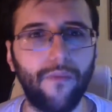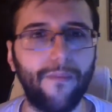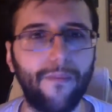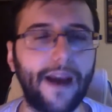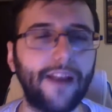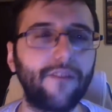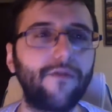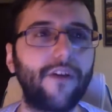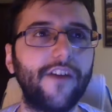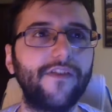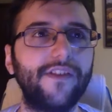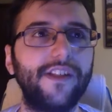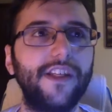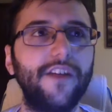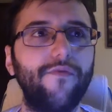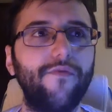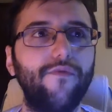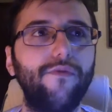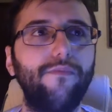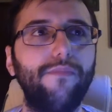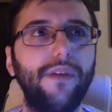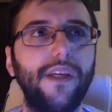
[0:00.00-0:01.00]
Minecraft
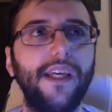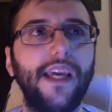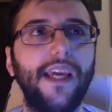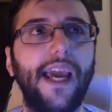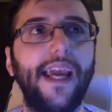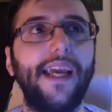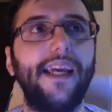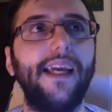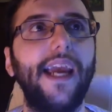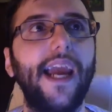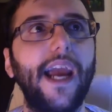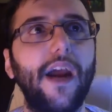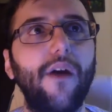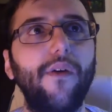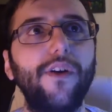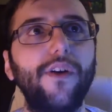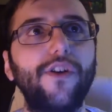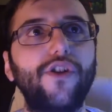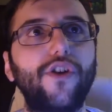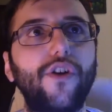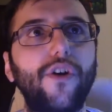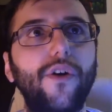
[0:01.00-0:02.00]
Steve would be a
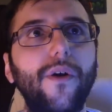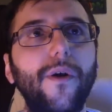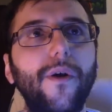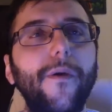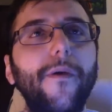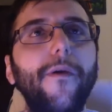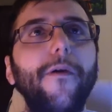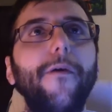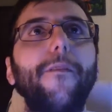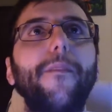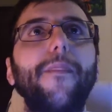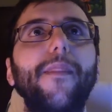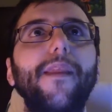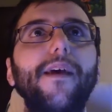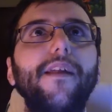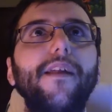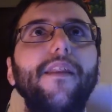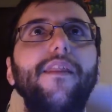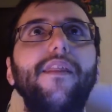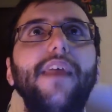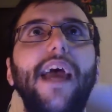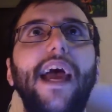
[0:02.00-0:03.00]
character
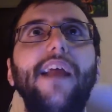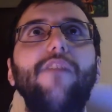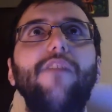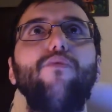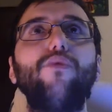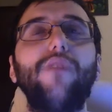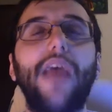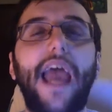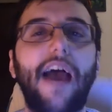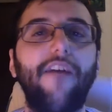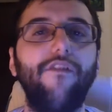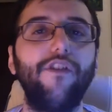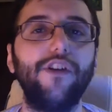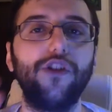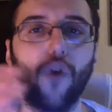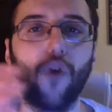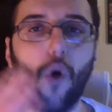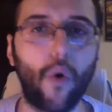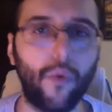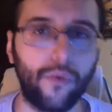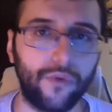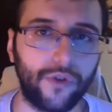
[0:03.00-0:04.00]
that would have his
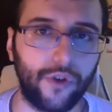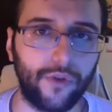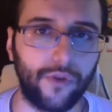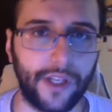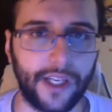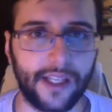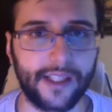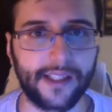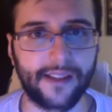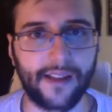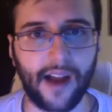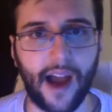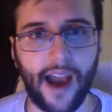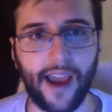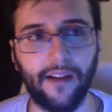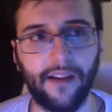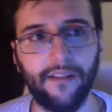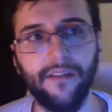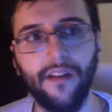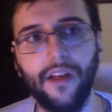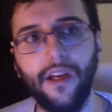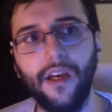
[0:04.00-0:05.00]
own unique
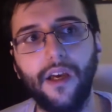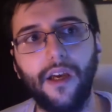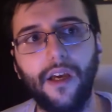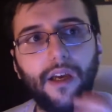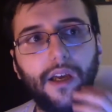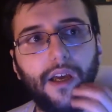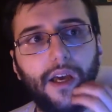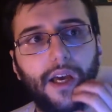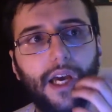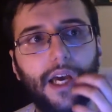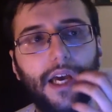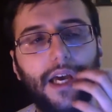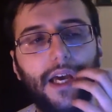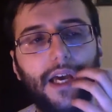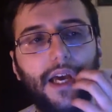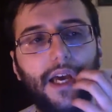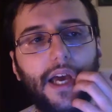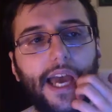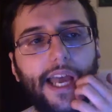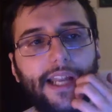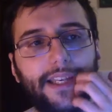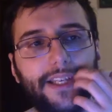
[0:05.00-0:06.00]
style
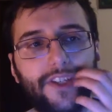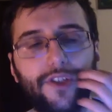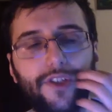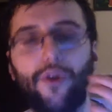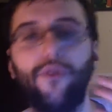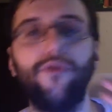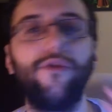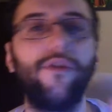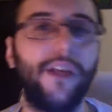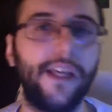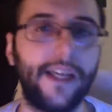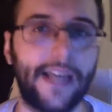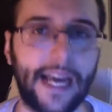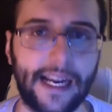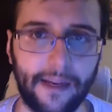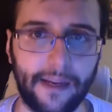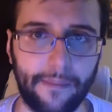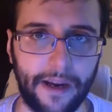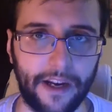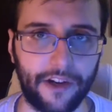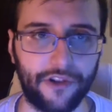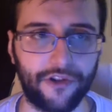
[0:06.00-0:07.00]
and his own unique
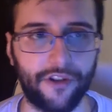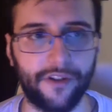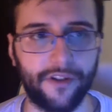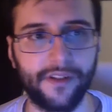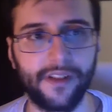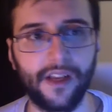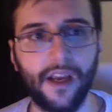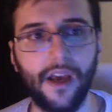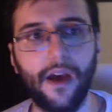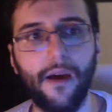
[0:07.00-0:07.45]
animations